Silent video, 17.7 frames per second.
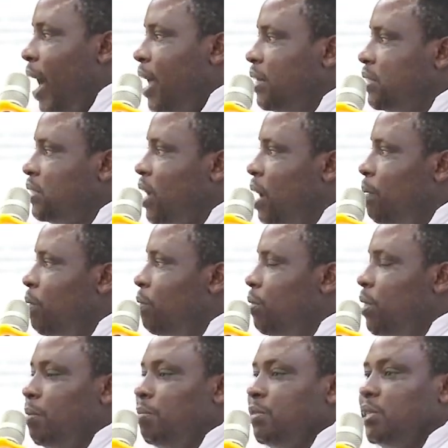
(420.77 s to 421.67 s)
And some
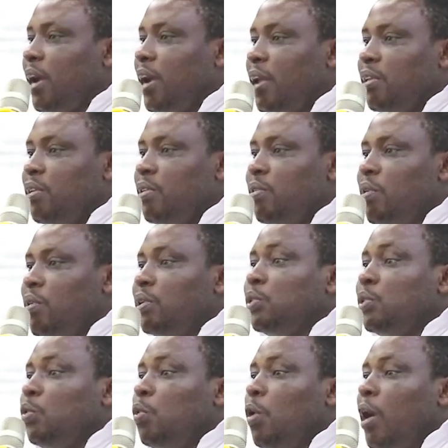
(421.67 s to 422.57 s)
of them charge you,
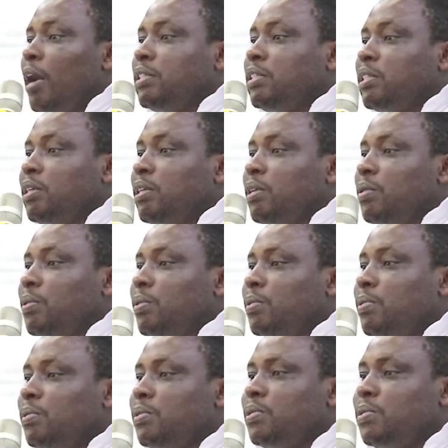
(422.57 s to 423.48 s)
those who ask
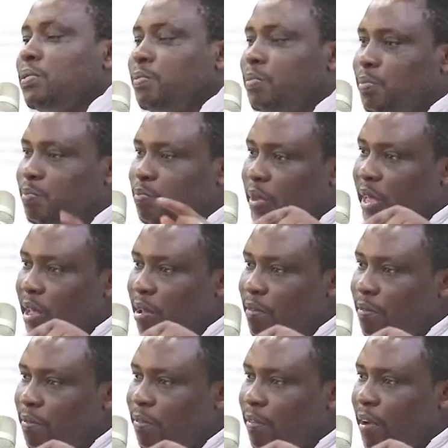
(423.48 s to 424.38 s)
you to
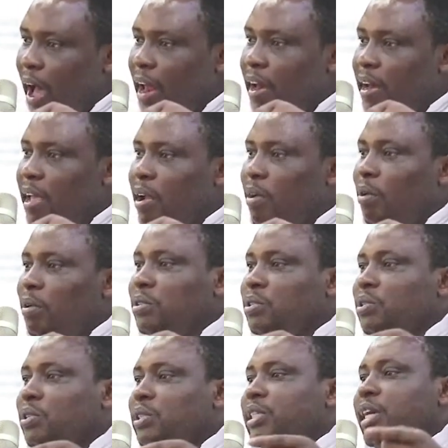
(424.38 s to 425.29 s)
give, and they
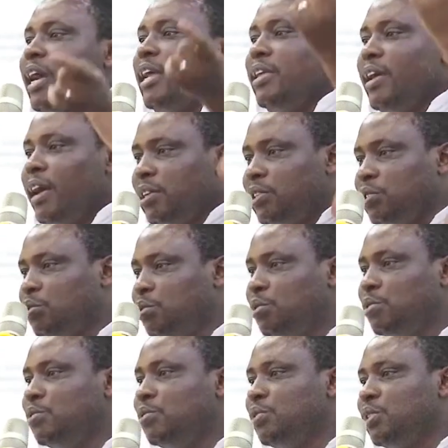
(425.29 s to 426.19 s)
also charge us
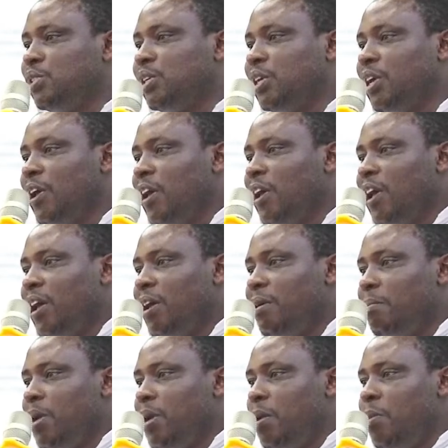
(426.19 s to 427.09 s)
to use,
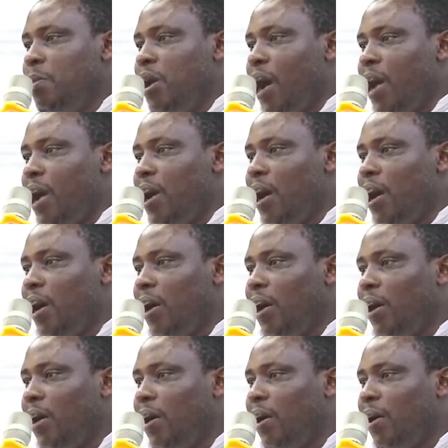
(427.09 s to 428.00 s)
maybe higher,
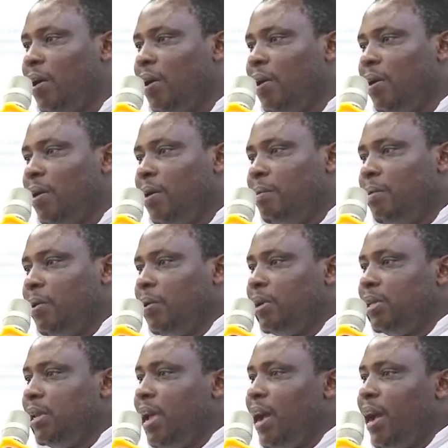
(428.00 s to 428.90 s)

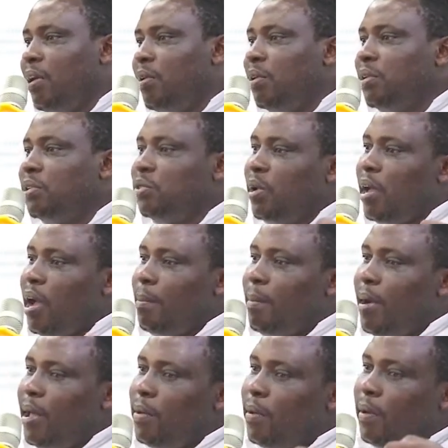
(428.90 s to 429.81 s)
because there are those
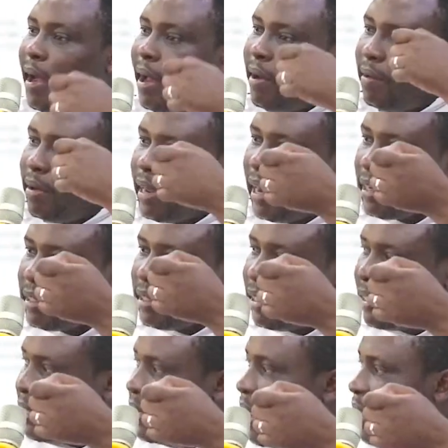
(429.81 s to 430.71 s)
whereby you cannot
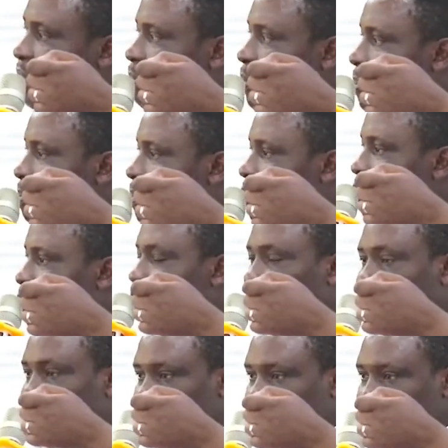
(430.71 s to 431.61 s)
access that paper
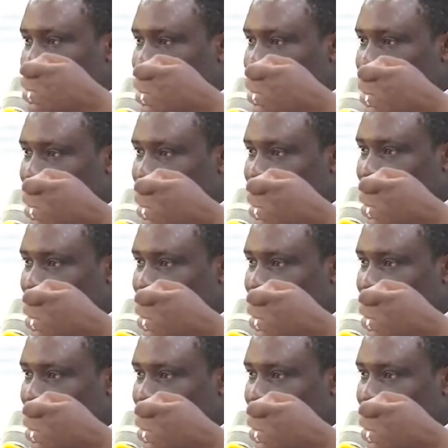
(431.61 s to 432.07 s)
for free.